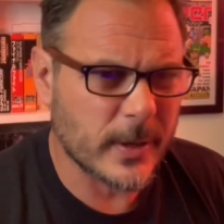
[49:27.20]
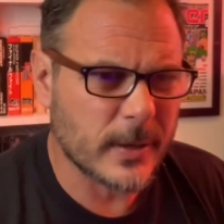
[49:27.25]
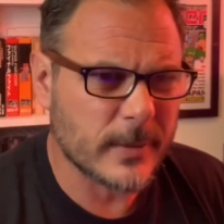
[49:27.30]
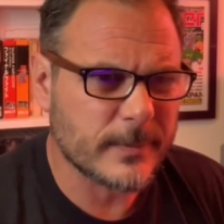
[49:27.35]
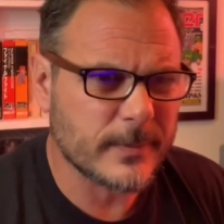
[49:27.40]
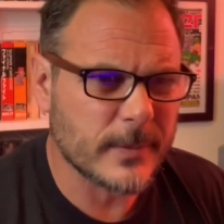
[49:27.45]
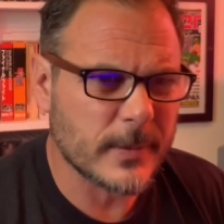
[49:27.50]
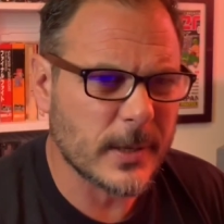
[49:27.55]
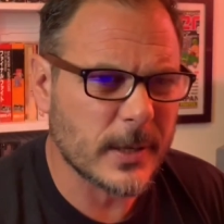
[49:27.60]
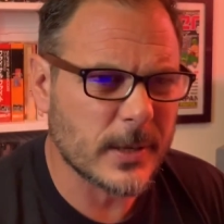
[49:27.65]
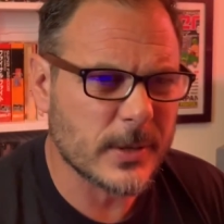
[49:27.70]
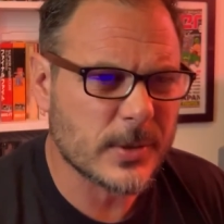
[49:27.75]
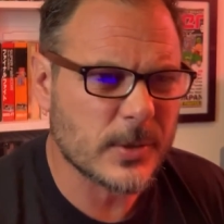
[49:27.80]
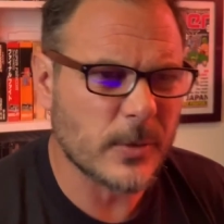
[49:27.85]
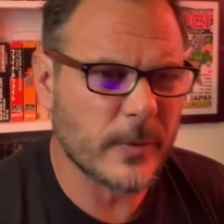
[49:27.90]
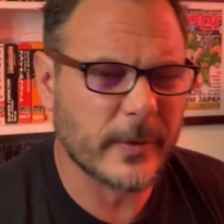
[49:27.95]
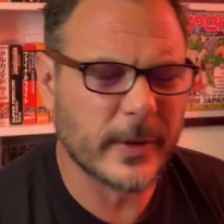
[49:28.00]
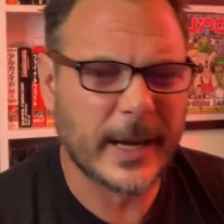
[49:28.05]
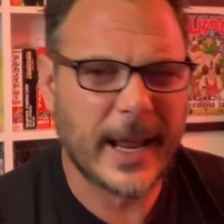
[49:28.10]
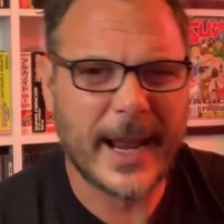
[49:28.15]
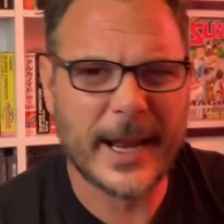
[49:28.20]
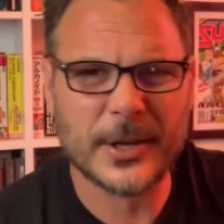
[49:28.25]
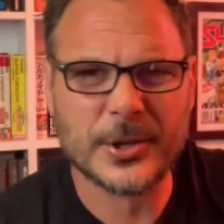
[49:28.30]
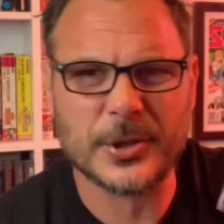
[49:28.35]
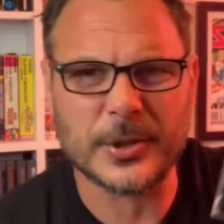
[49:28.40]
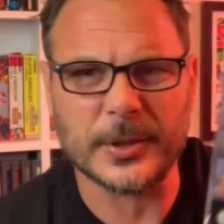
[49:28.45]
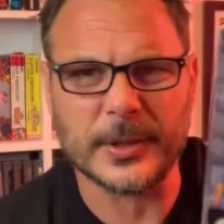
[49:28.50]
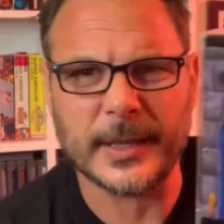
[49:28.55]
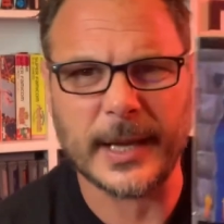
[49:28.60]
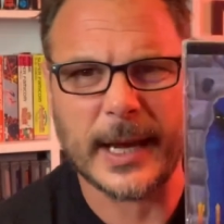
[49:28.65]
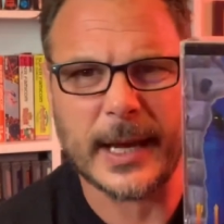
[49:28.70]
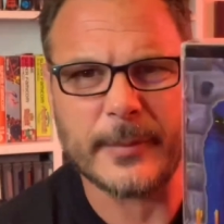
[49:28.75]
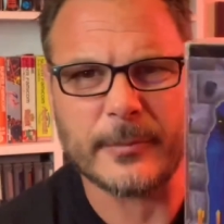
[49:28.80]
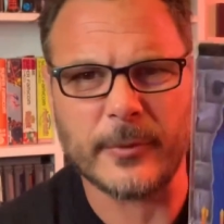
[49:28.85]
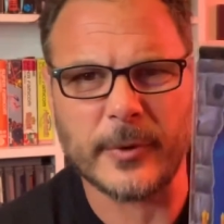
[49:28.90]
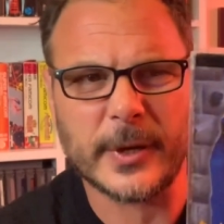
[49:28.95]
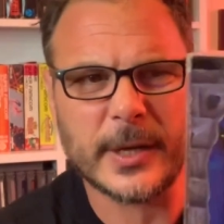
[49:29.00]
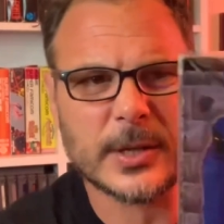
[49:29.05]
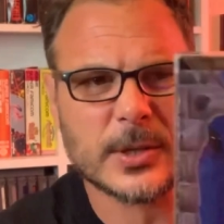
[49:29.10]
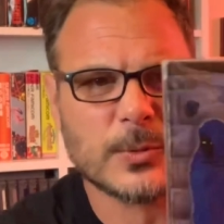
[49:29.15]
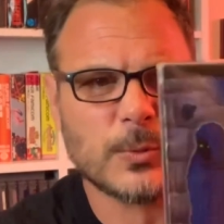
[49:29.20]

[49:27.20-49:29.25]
of an action game, really.